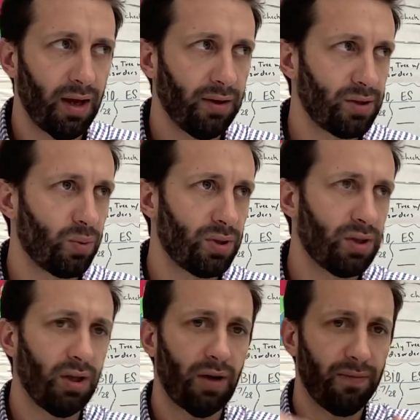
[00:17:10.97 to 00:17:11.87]
And so where you see
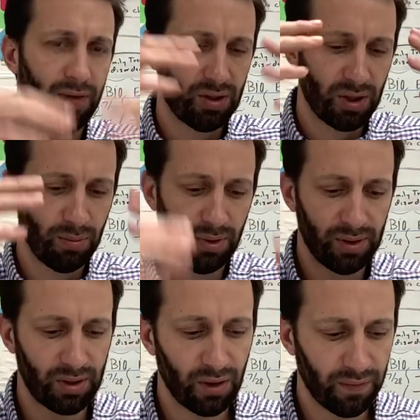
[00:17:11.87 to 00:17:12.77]
a lot of fish come to the
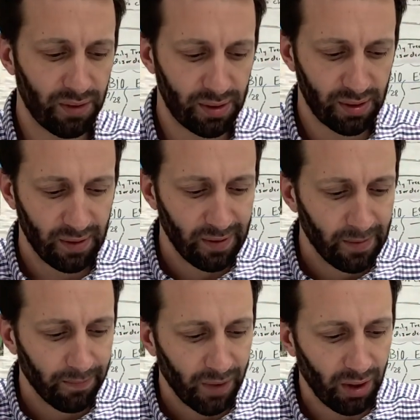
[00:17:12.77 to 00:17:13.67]
surface,
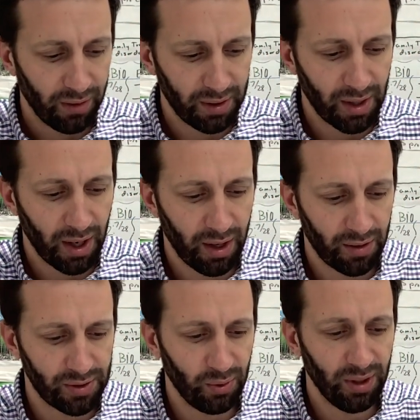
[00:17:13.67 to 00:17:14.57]
and they die
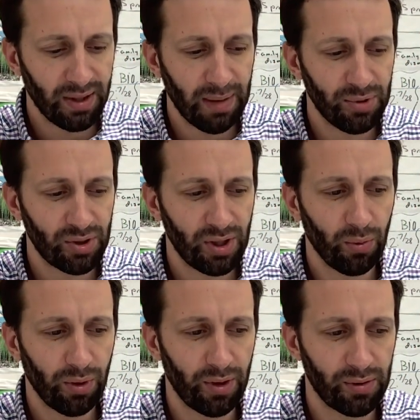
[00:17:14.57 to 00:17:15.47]
out. So anytime you see
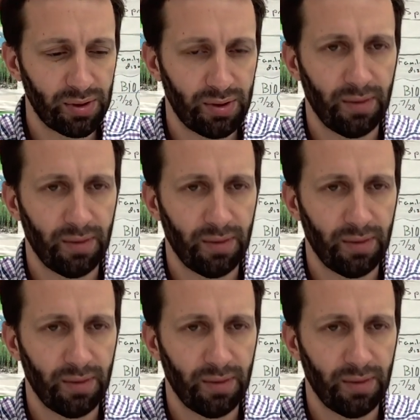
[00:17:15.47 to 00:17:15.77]
one of those